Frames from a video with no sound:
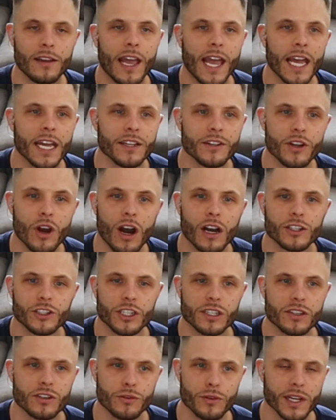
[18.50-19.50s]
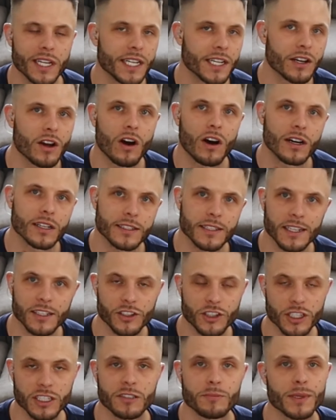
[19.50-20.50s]
and not just creating
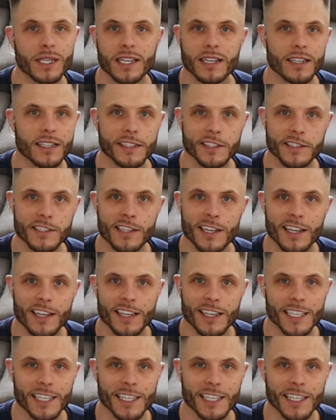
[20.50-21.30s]
content just because